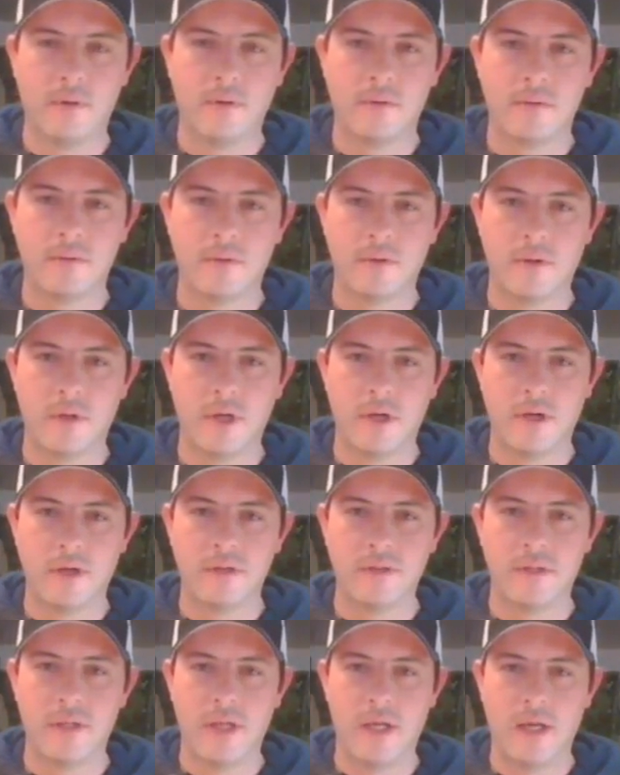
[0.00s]
So there
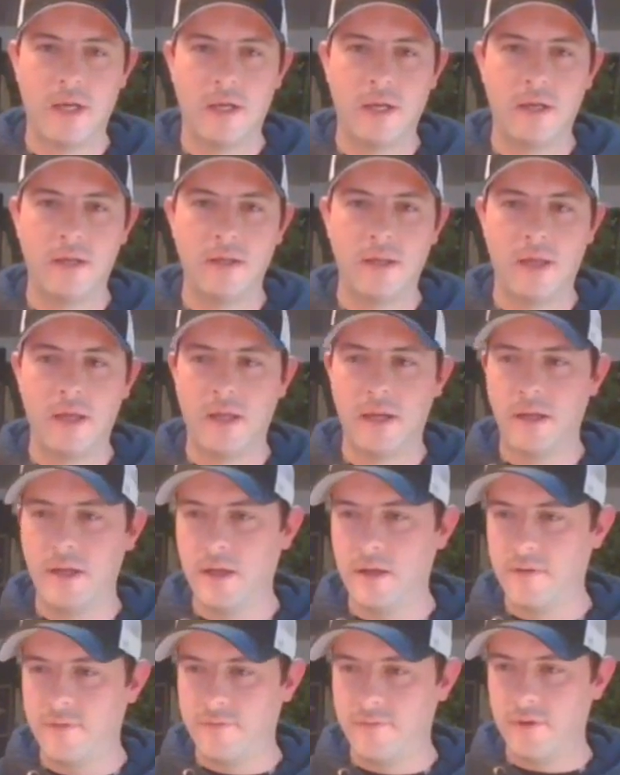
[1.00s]
is that. And then
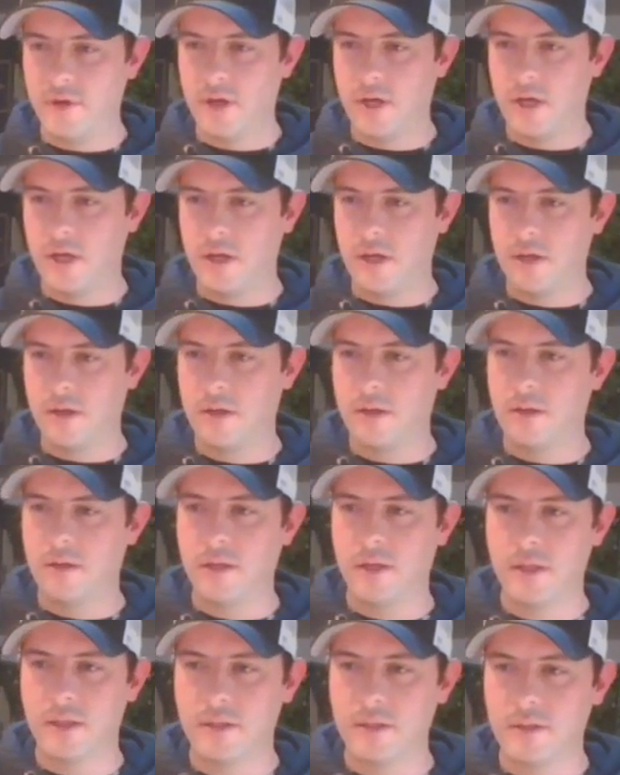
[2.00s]
if
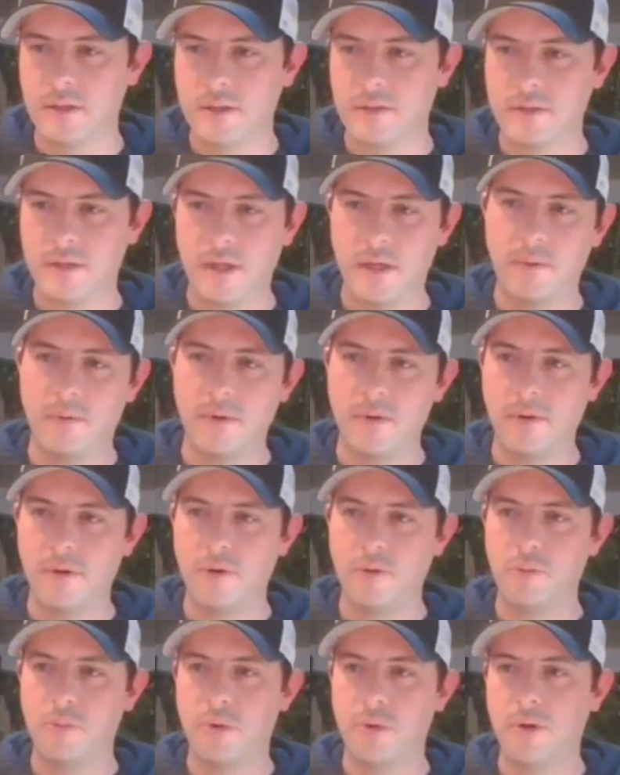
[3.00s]
it looks like we're
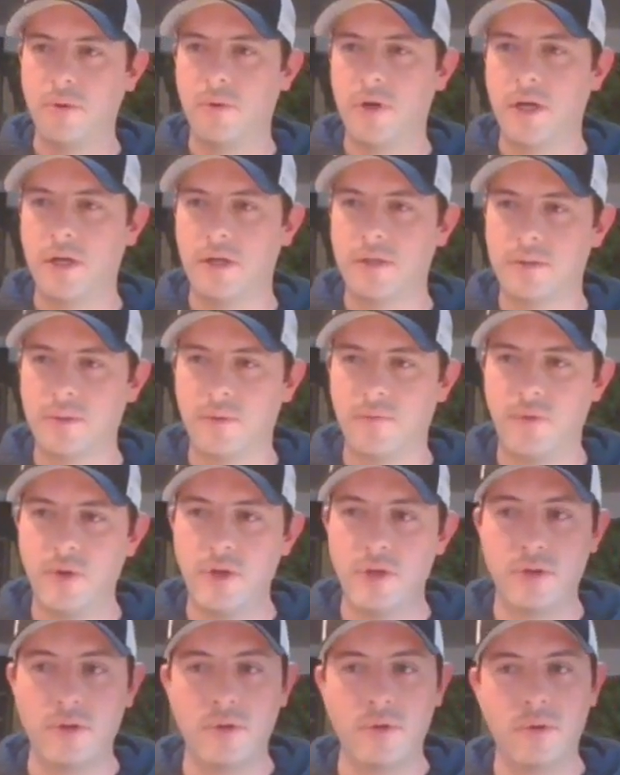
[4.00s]
doing pretty well. So if we
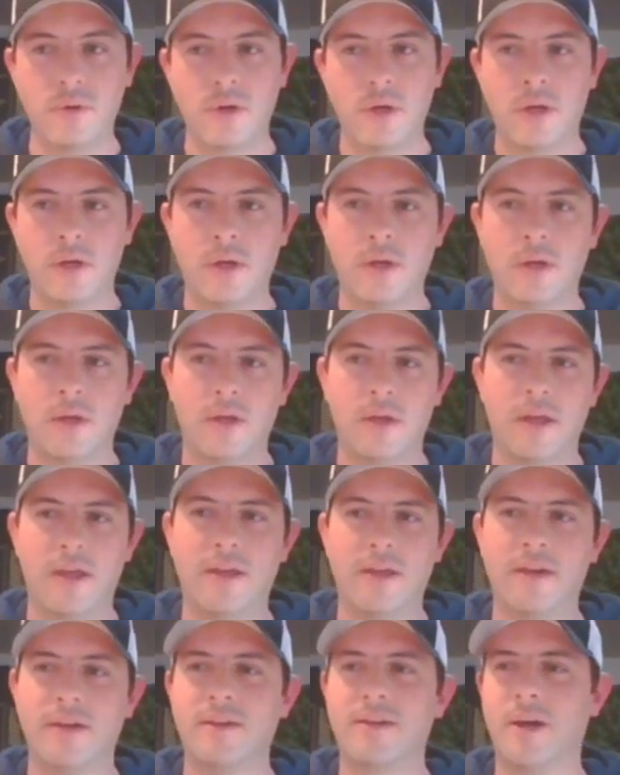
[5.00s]
do,
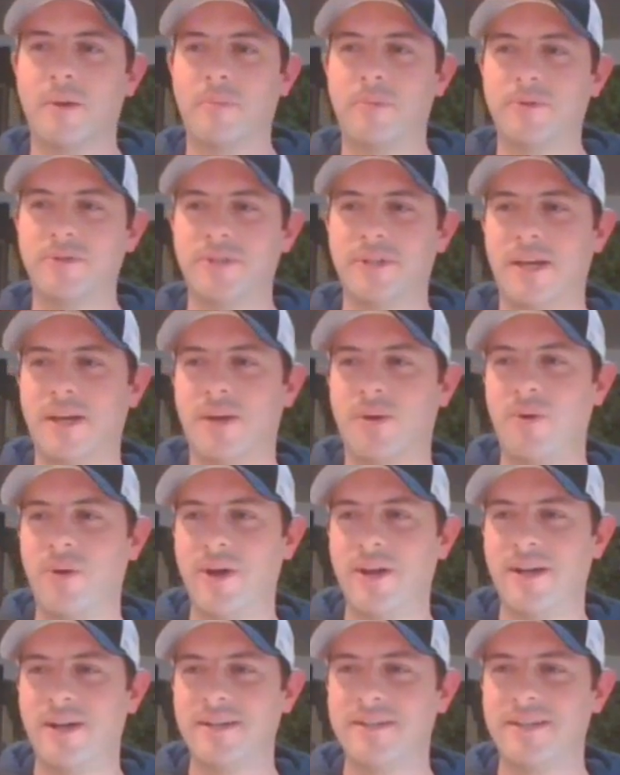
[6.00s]
couples that
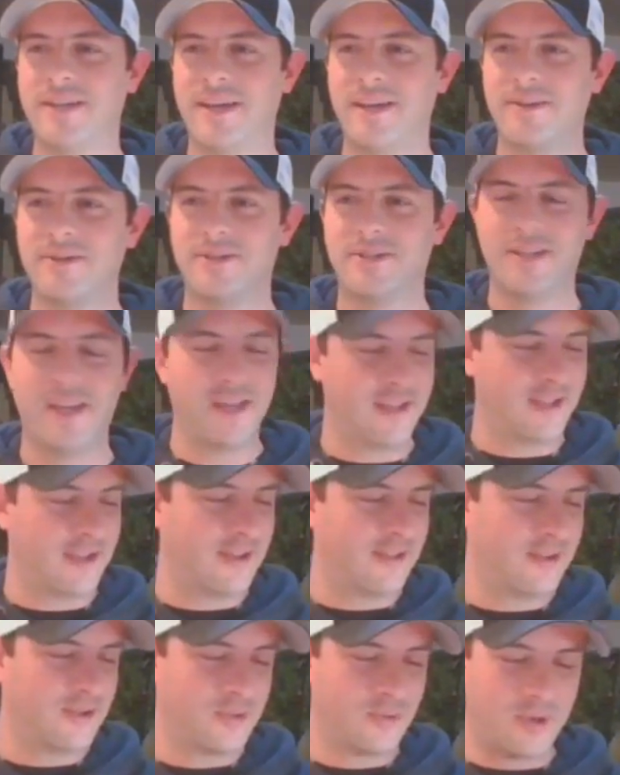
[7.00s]
coin hunt together stay
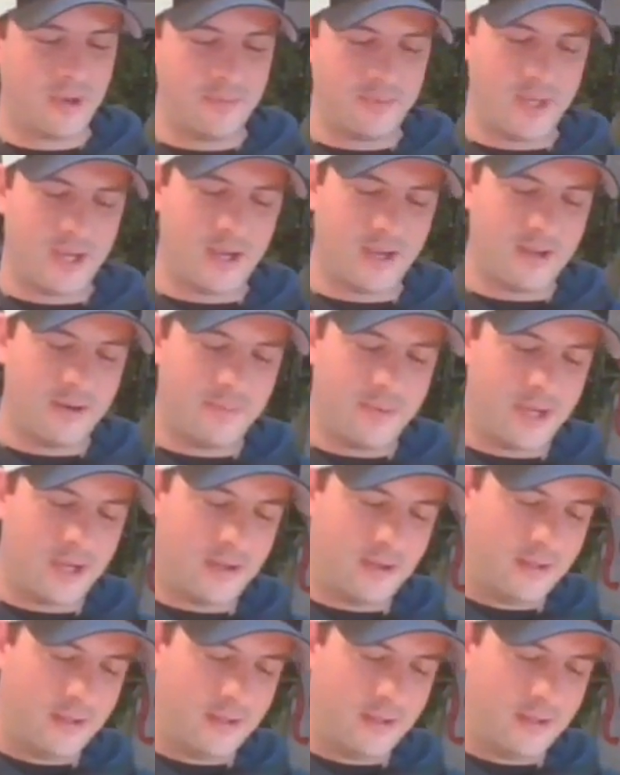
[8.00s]
together. That's what I'm talking about.